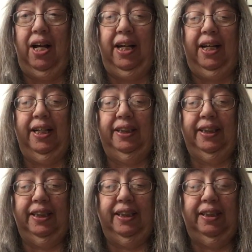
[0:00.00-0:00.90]
and
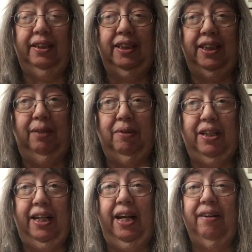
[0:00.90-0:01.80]
see what
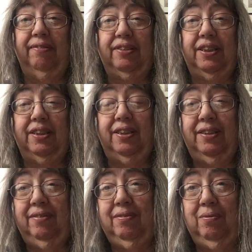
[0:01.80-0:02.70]
they have to
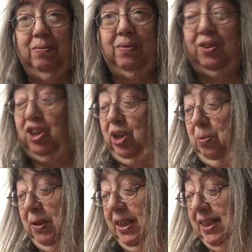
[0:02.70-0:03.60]

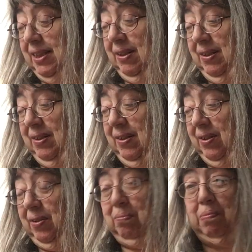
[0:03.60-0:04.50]
show us
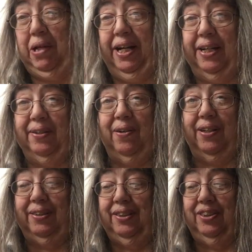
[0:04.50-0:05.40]
or plan
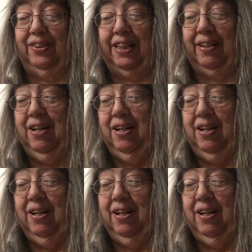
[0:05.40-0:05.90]
on doing.